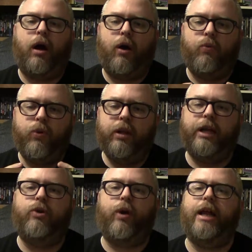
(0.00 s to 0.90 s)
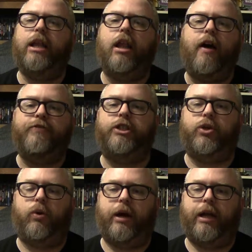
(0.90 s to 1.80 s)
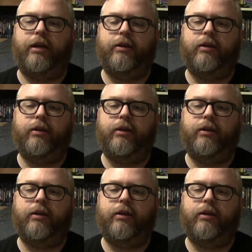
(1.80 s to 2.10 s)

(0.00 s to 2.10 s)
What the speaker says: a really great love story.